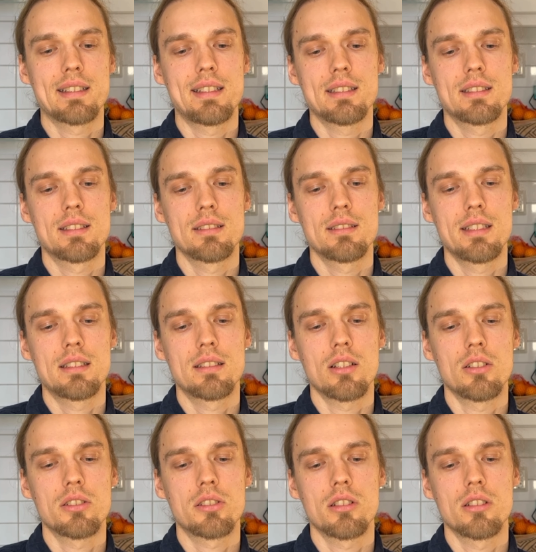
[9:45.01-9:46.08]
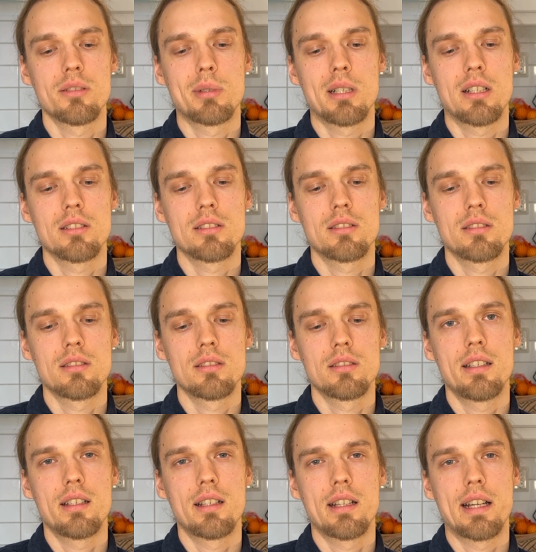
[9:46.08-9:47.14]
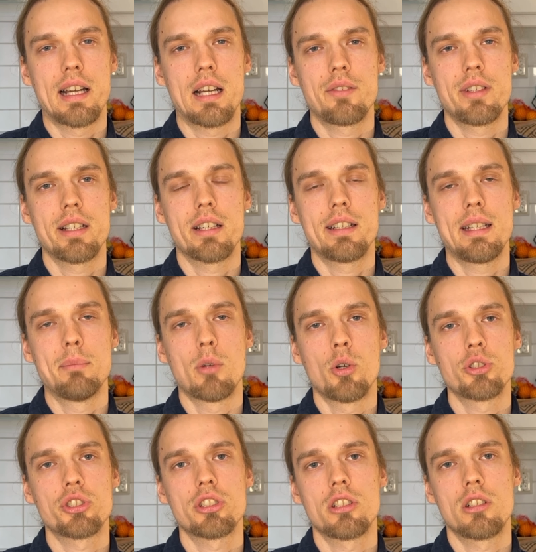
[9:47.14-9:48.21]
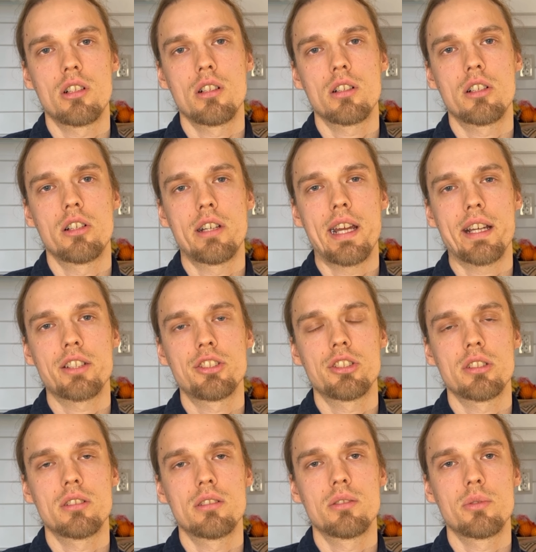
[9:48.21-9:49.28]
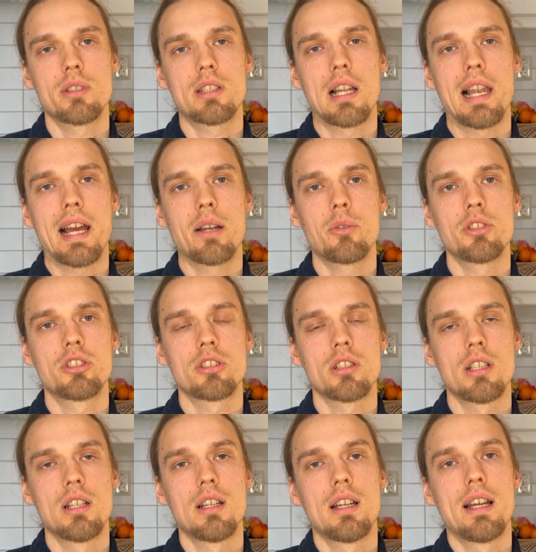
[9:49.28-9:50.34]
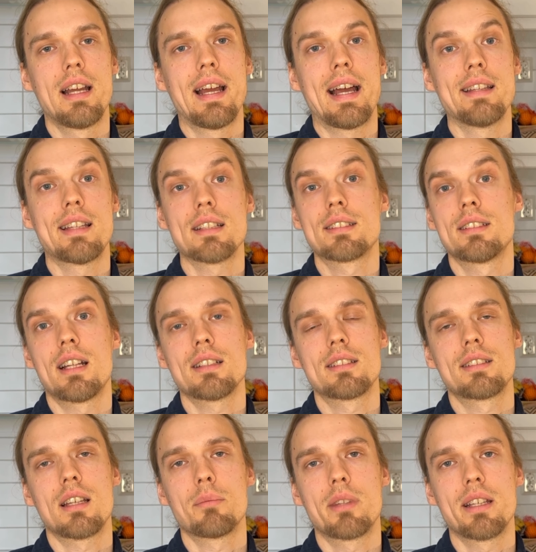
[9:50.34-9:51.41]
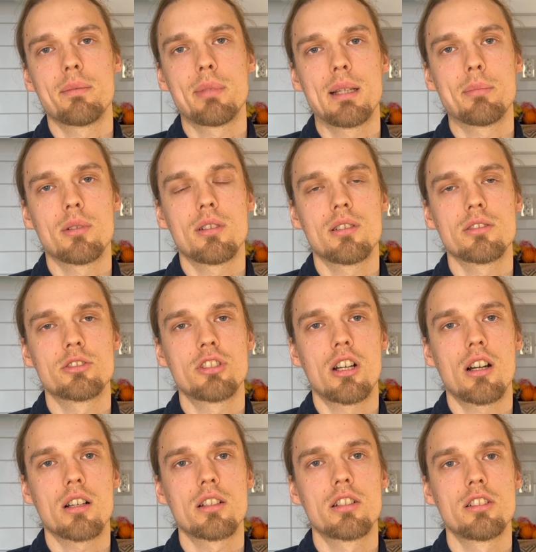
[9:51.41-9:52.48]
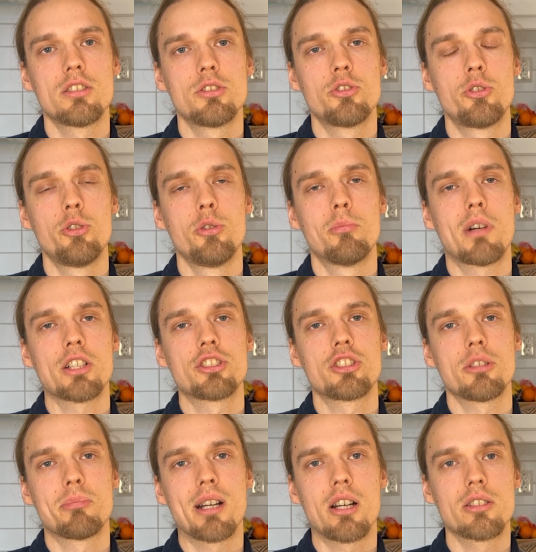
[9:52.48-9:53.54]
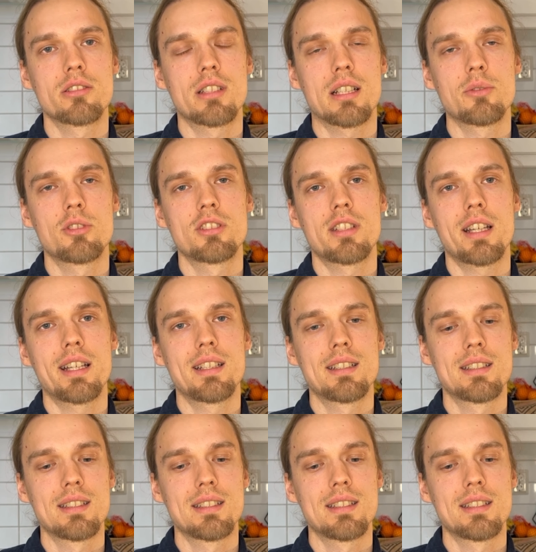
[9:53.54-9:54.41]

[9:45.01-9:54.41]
It's also about having an emotional connection with the language, and that's not something people talk too much about, I would say.